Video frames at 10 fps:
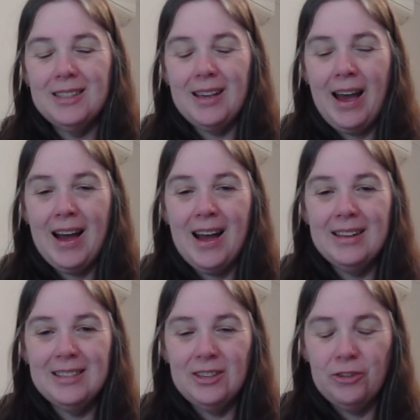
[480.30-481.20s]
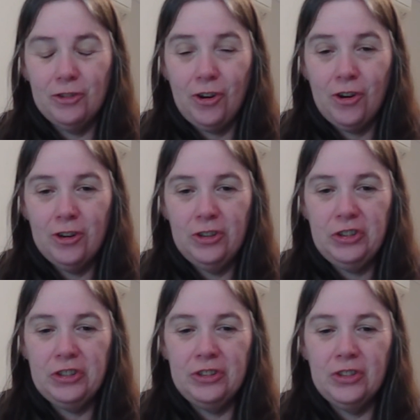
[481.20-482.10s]
has an
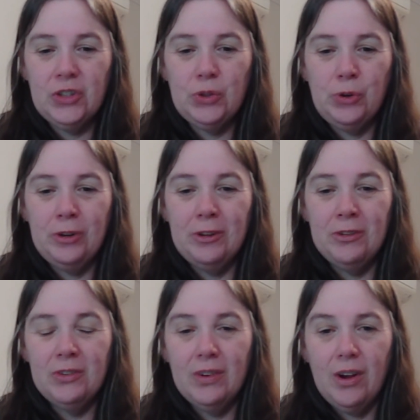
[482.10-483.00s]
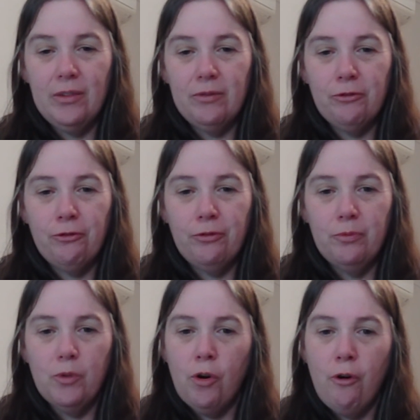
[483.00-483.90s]
ocean sort of
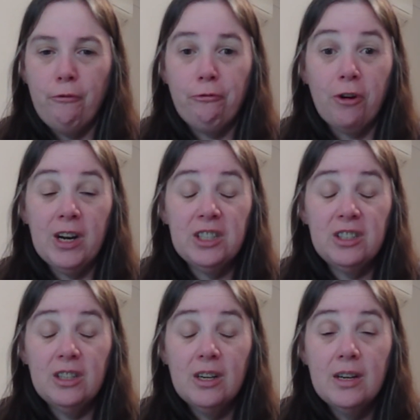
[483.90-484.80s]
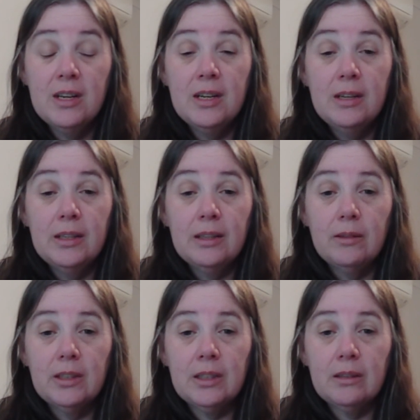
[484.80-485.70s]
or fresh
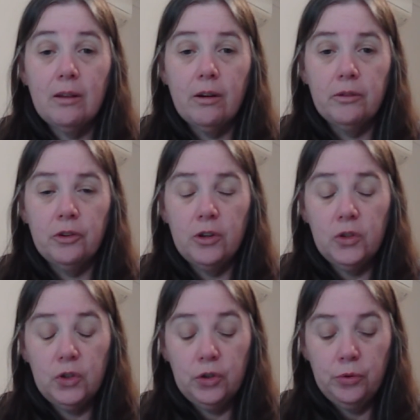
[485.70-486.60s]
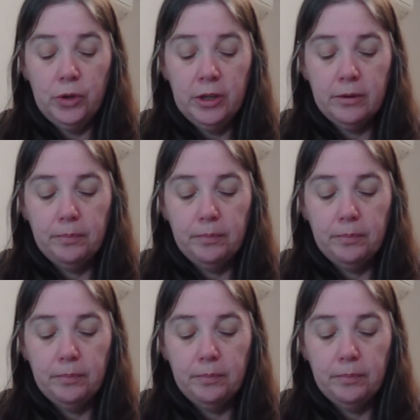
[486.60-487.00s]
notes to it.